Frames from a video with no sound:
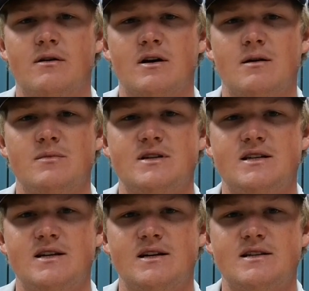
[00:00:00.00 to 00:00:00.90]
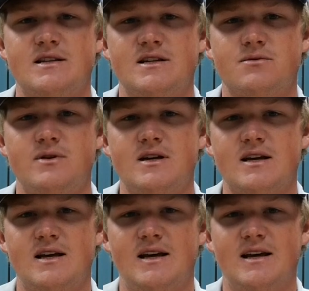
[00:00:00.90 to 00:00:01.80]
Come see us this week
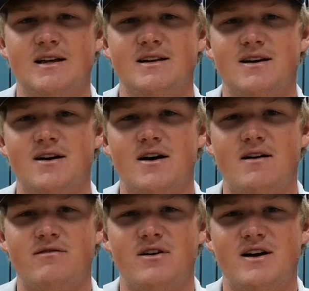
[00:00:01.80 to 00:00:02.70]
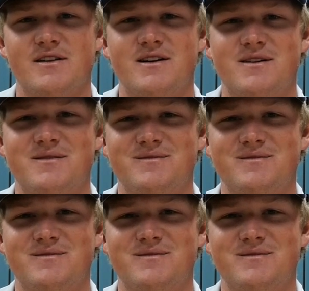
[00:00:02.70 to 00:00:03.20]
and have fun out there.